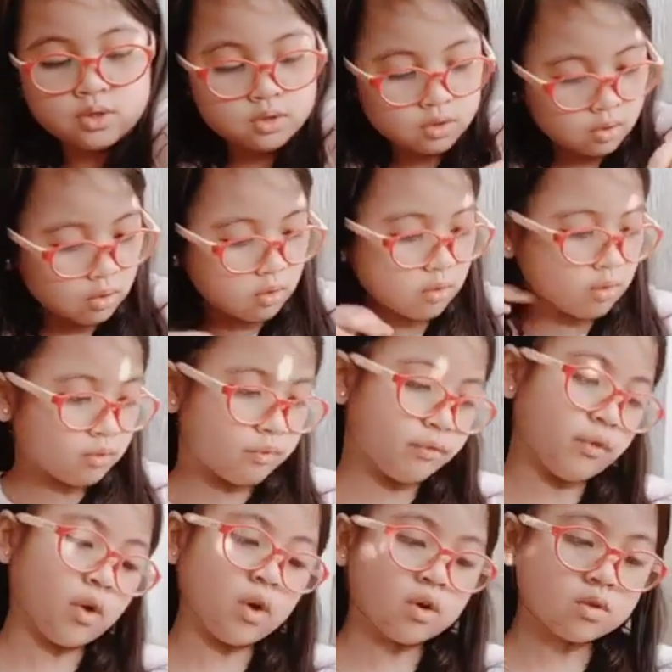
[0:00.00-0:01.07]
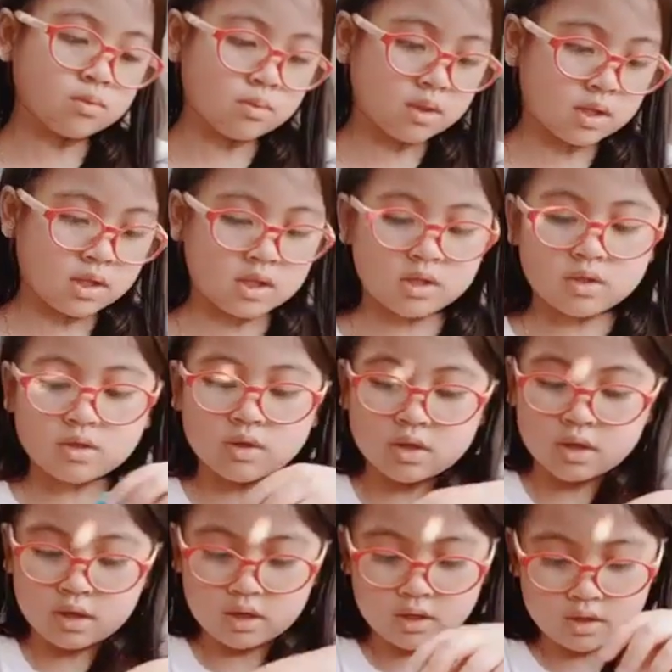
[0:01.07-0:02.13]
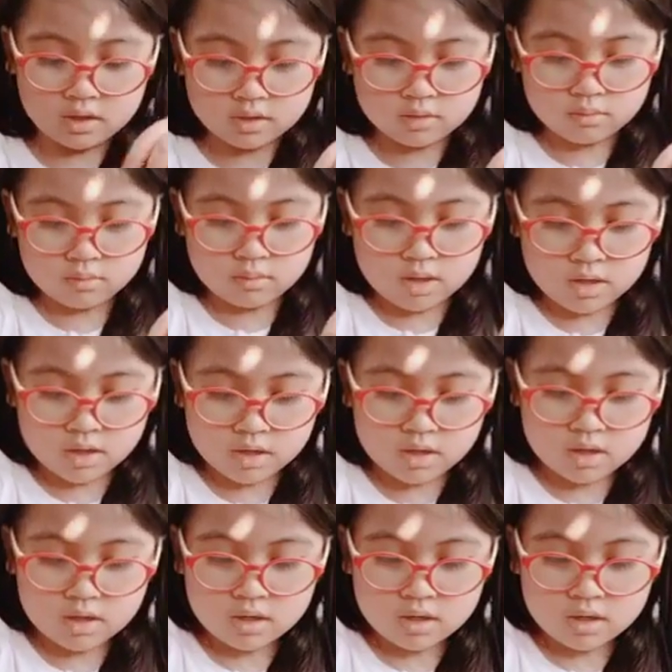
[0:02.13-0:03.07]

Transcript: So first we need to get this one.